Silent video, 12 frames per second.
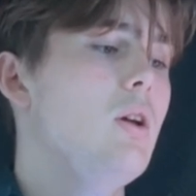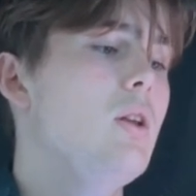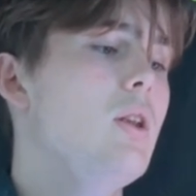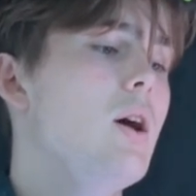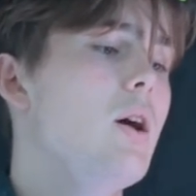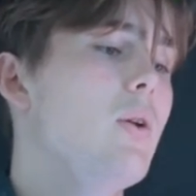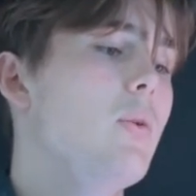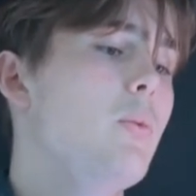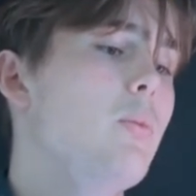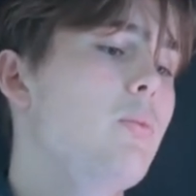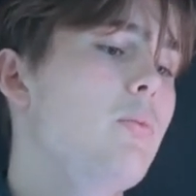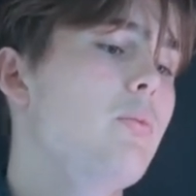Now,
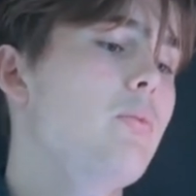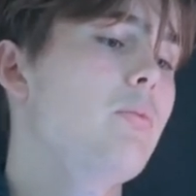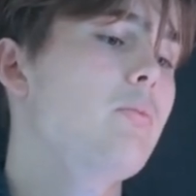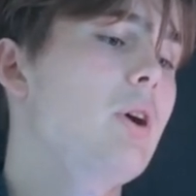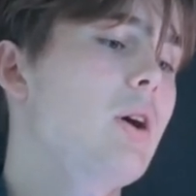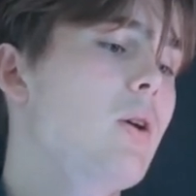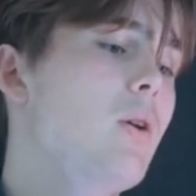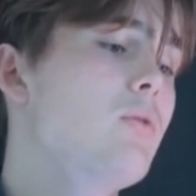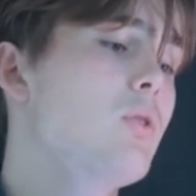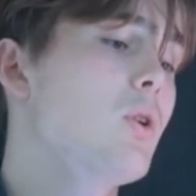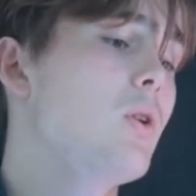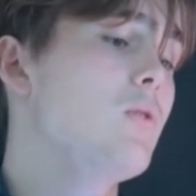
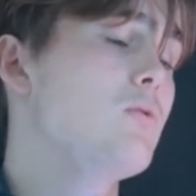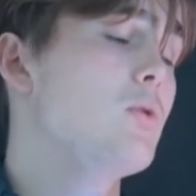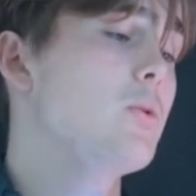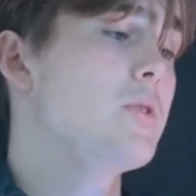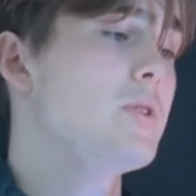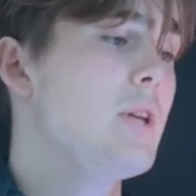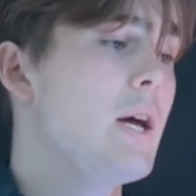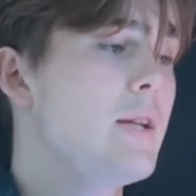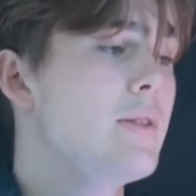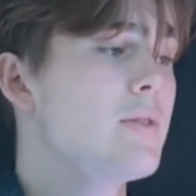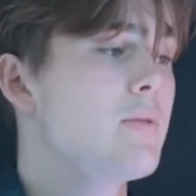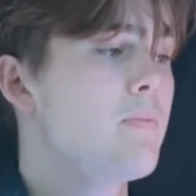Markovnikov's rule
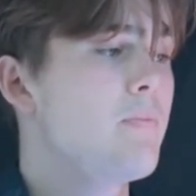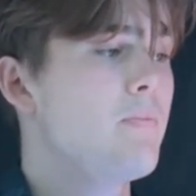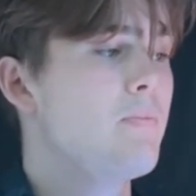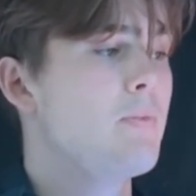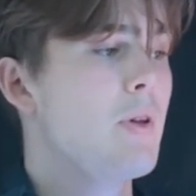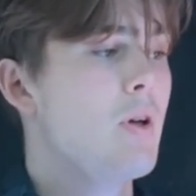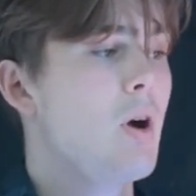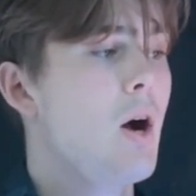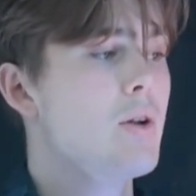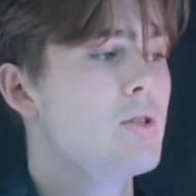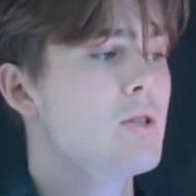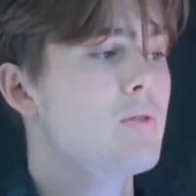states that the
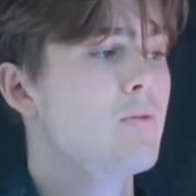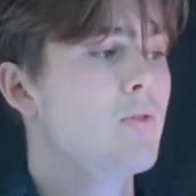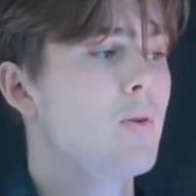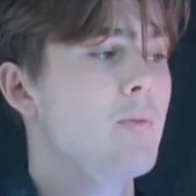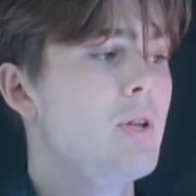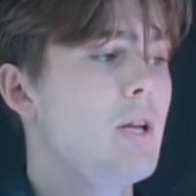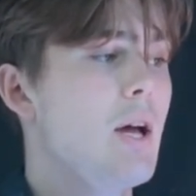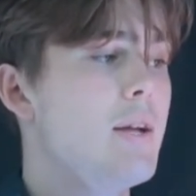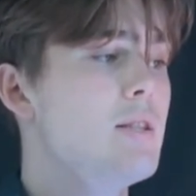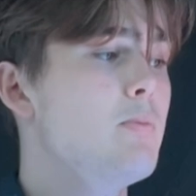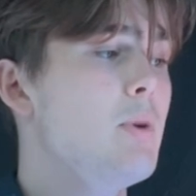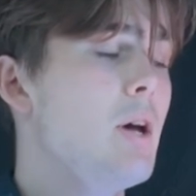hydrogen from the
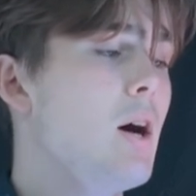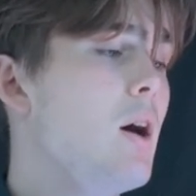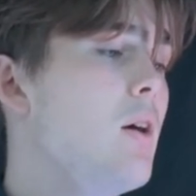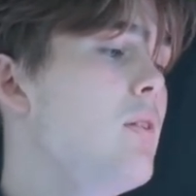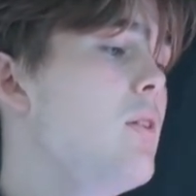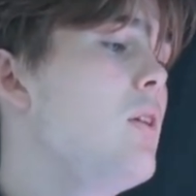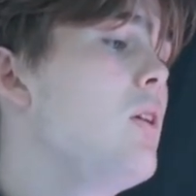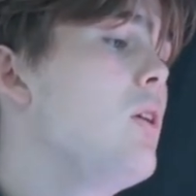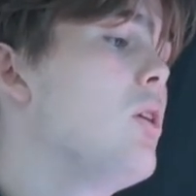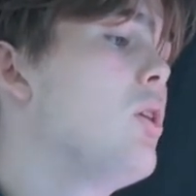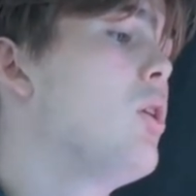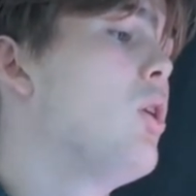HBr
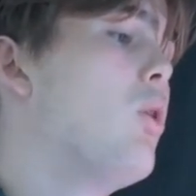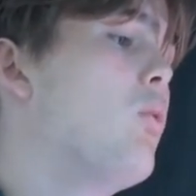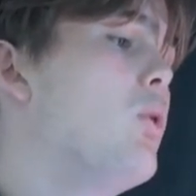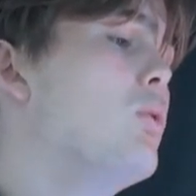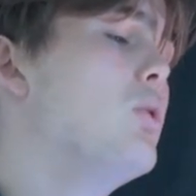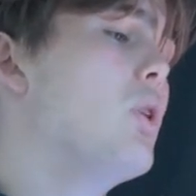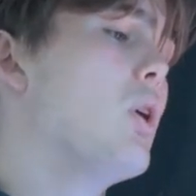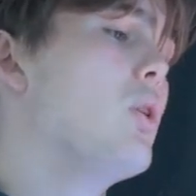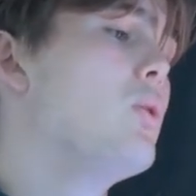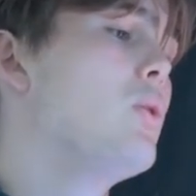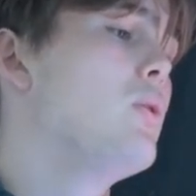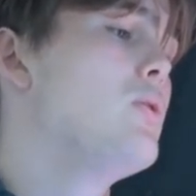will
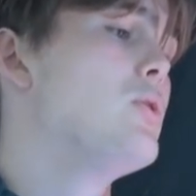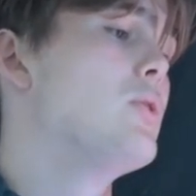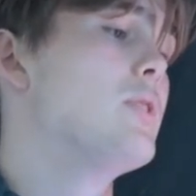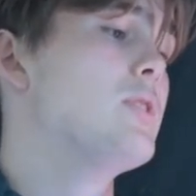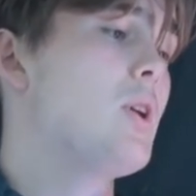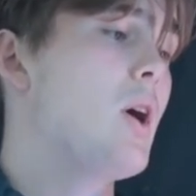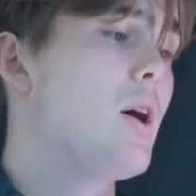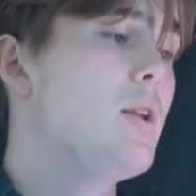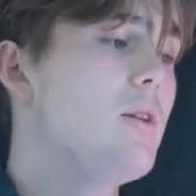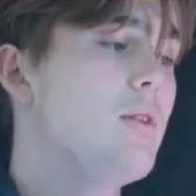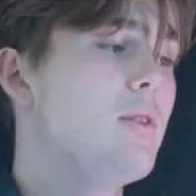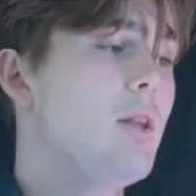go to the side
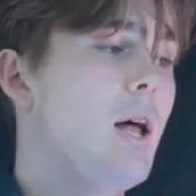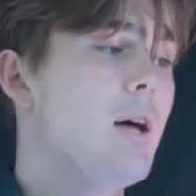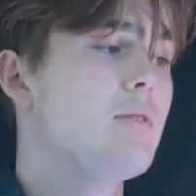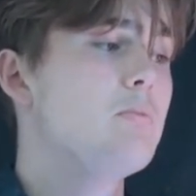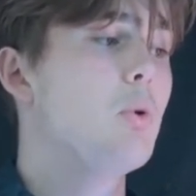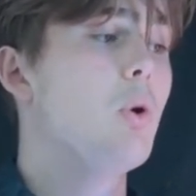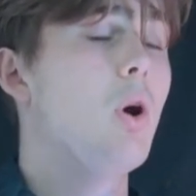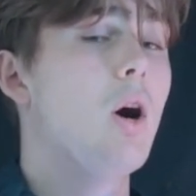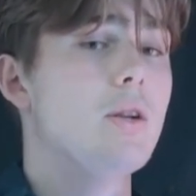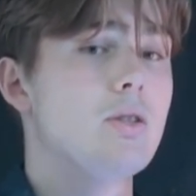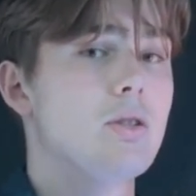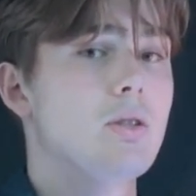that has more
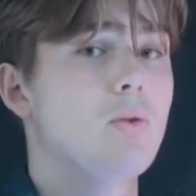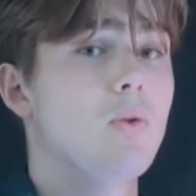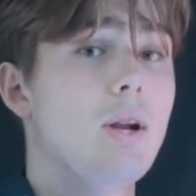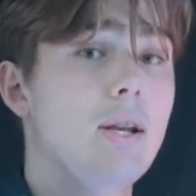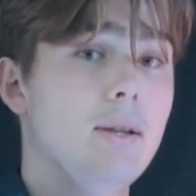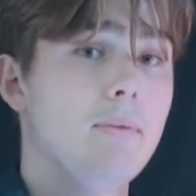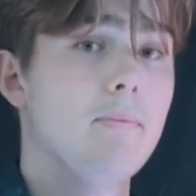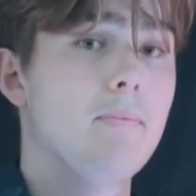hydrogen already.